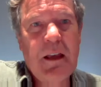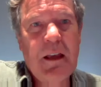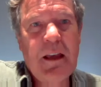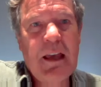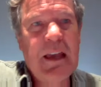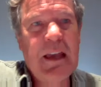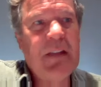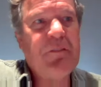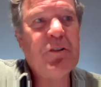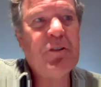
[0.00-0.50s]

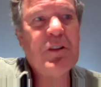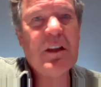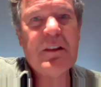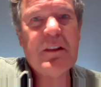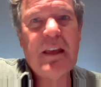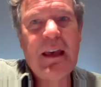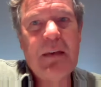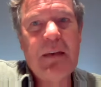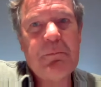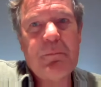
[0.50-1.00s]
And if you did
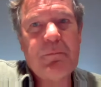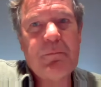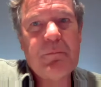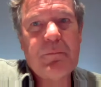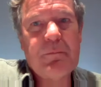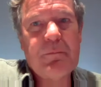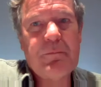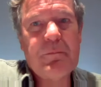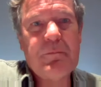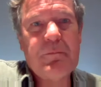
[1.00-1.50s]
that,
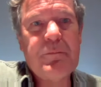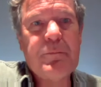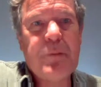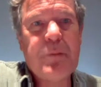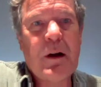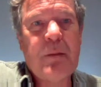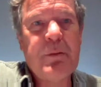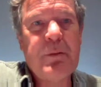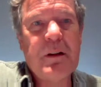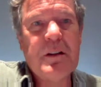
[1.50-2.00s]

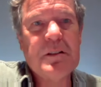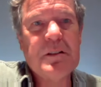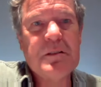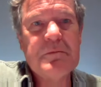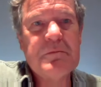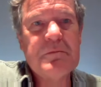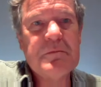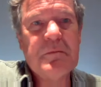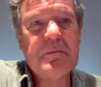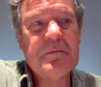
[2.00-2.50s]
properties
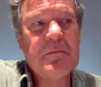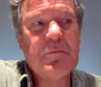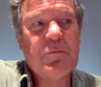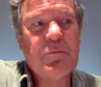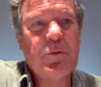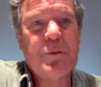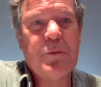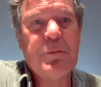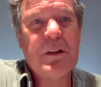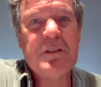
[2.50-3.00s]

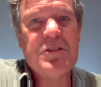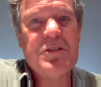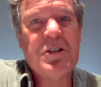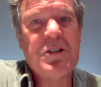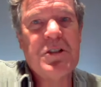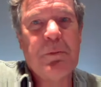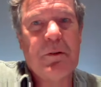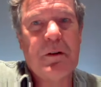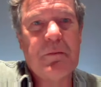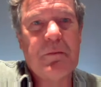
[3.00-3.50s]
would be
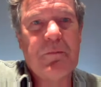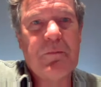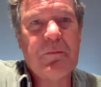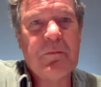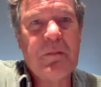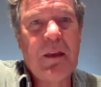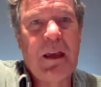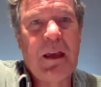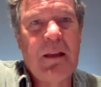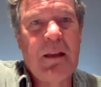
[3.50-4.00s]
cheaper
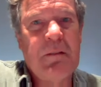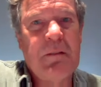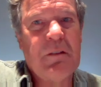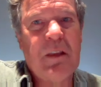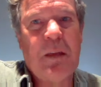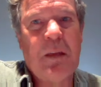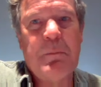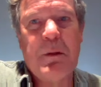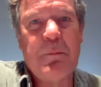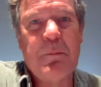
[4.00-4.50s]
and
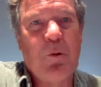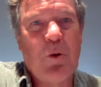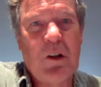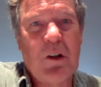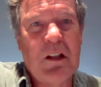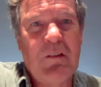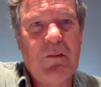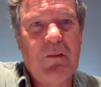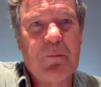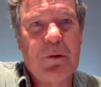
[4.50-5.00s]
they'd be more
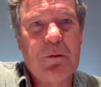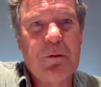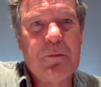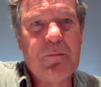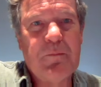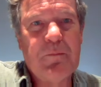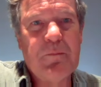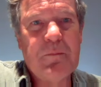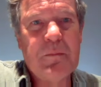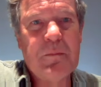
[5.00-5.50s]
livable.
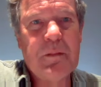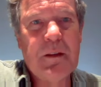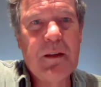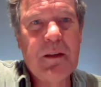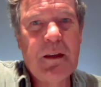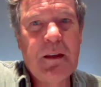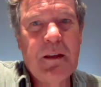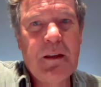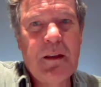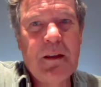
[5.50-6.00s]

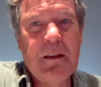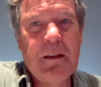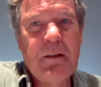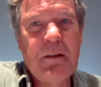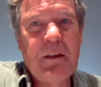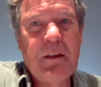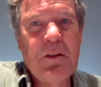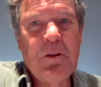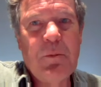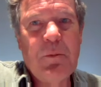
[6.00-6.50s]

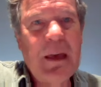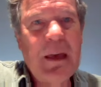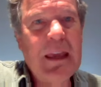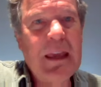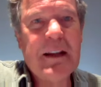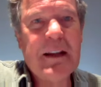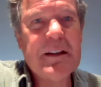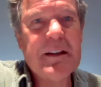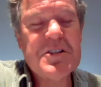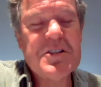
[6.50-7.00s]
You make
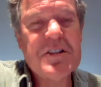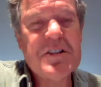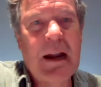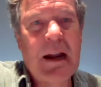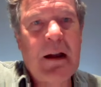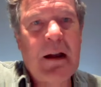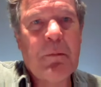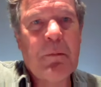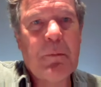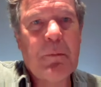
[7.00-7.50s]
it a
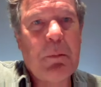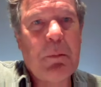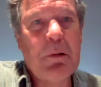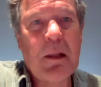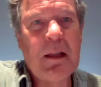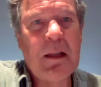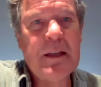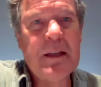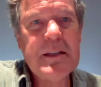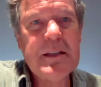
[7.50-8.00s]
desirable
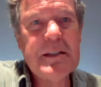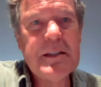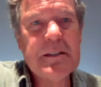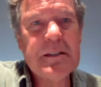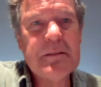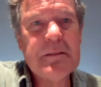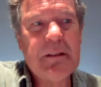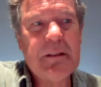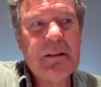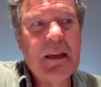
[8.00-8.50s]
place
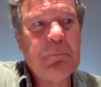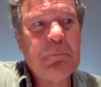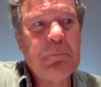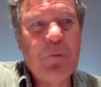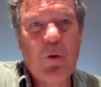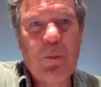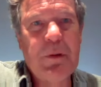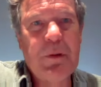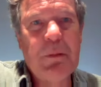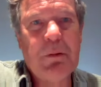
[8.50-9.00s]
and
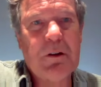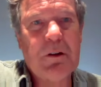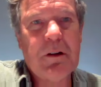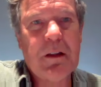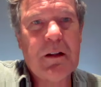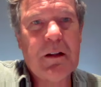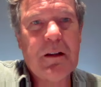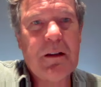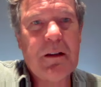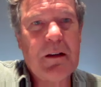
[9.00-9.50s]
more people are
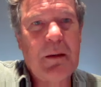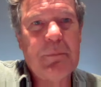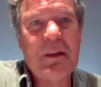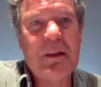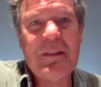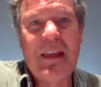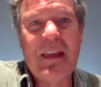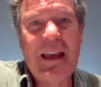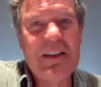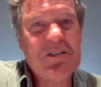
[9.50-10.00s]
going to come.
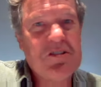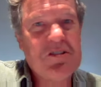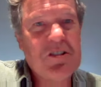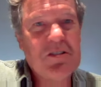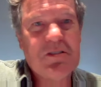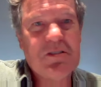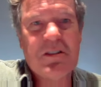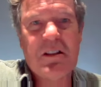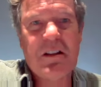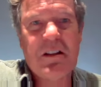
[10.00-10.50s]
And that's
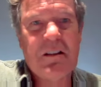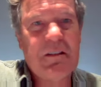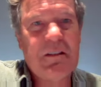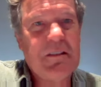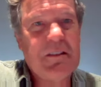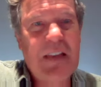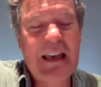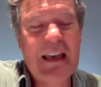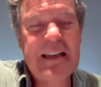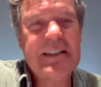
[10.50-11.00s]
just the
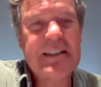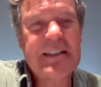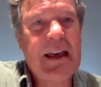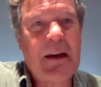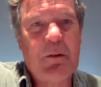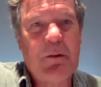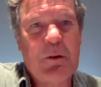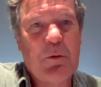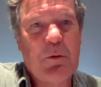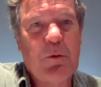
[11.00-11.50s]
that's
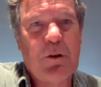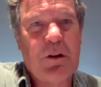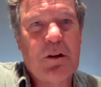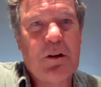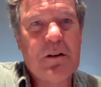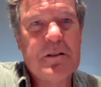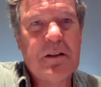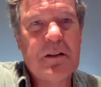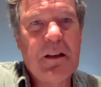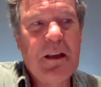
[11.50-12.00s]
how it
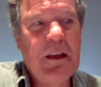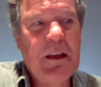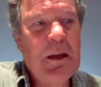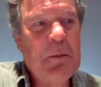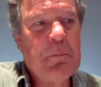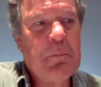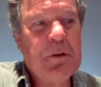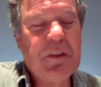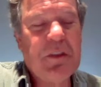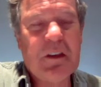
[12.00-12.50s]
works.
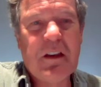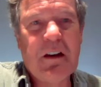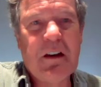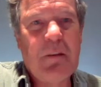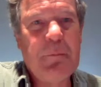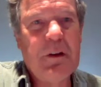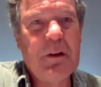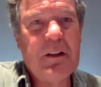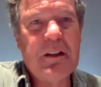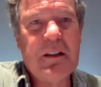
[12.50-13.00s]
But the
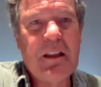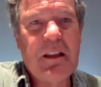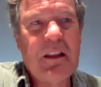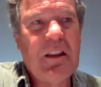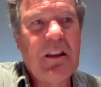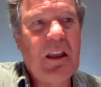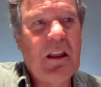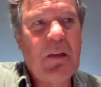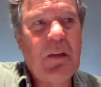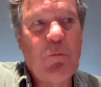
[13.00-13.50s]
government
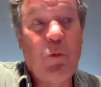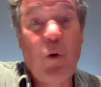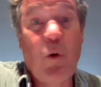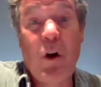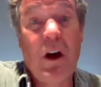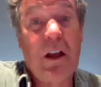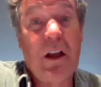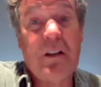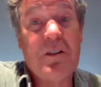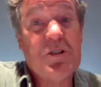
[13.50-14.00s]

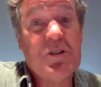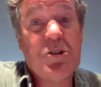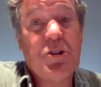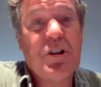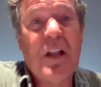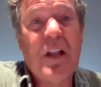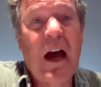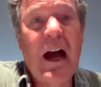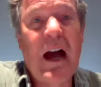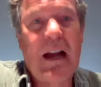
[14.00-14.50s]
one should
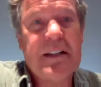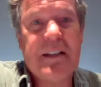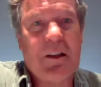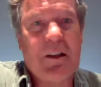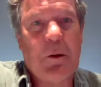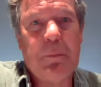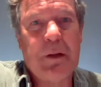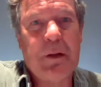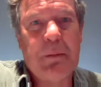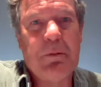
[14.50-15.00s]
not
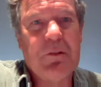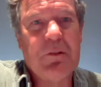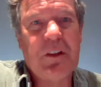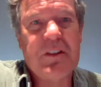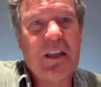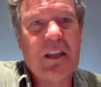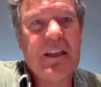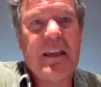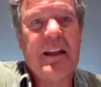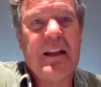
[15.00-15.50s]
tell people that
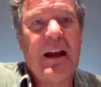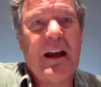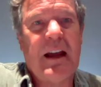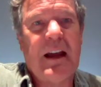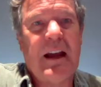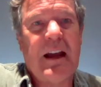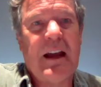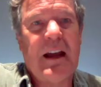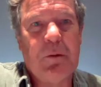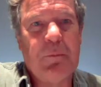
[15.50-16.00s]
they cannot
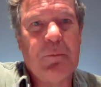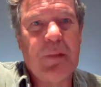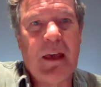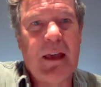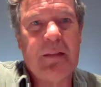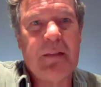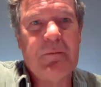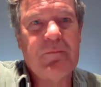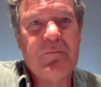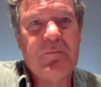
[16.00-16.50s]
film
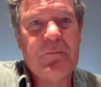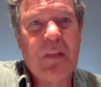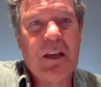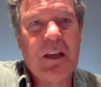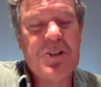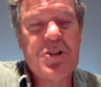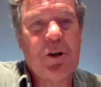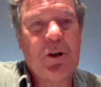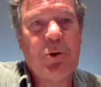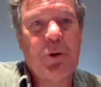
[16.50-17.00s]
that
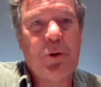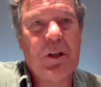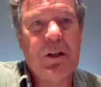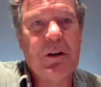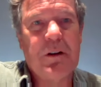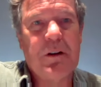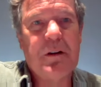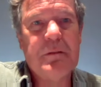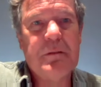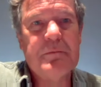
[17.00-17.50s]
that show
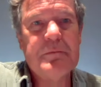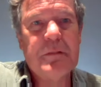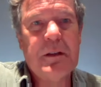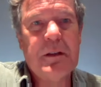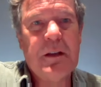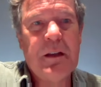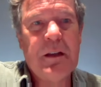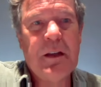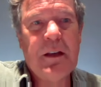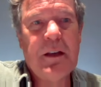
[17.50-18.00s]
here.
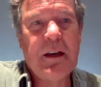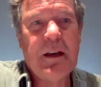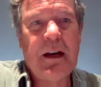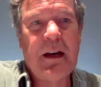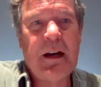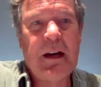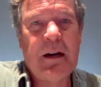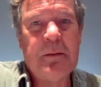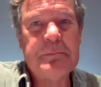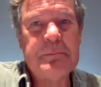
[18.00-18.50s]

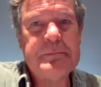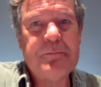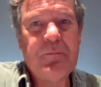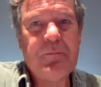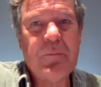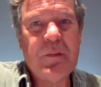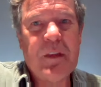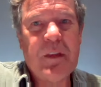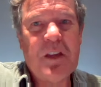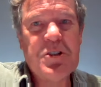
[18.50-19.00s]
Um,
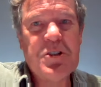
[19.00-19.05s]
they